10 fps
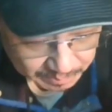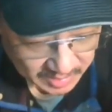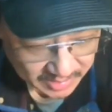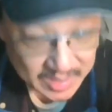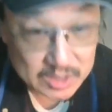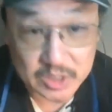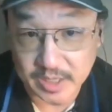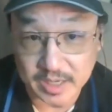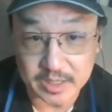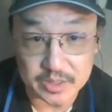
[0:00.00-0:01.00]
And then I started
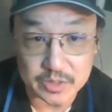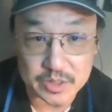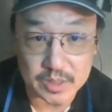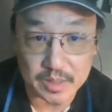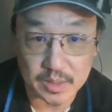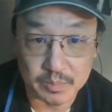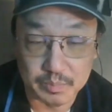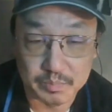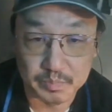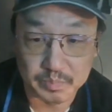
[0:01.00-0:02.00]
getting used to the
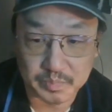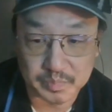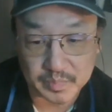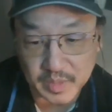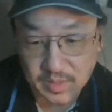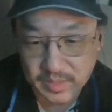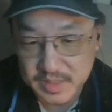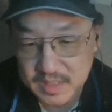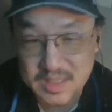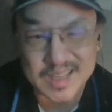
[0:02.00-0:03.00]

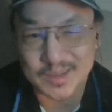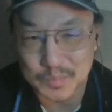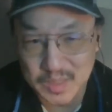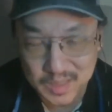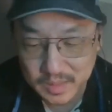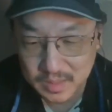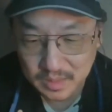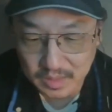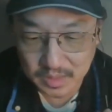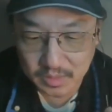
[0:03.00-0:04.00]
skimpy,
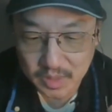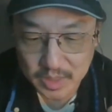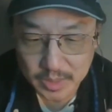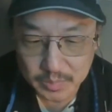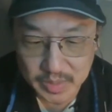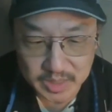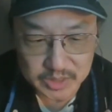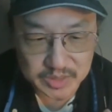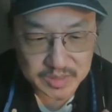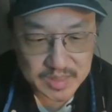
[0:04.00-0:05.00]

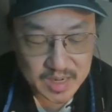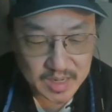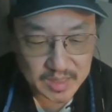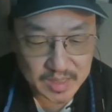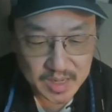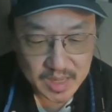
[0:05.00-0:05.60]
production design.